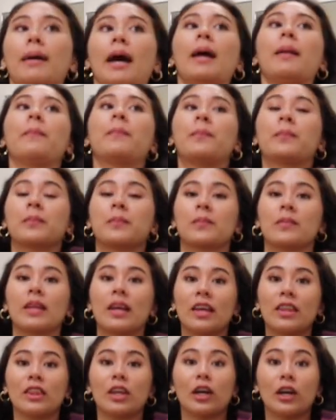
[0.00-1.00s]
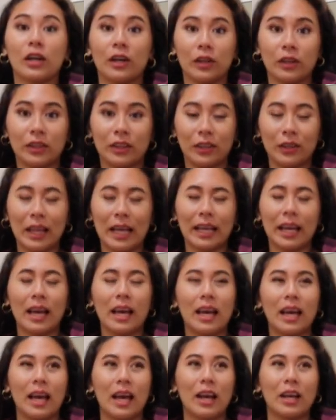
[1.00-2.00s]
but they're, they're like,
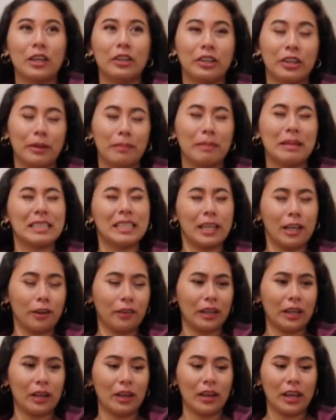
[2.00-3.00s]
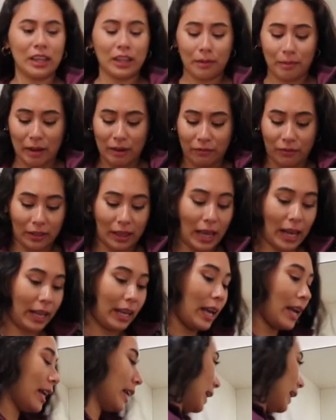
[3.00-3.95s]
good material and they're made for like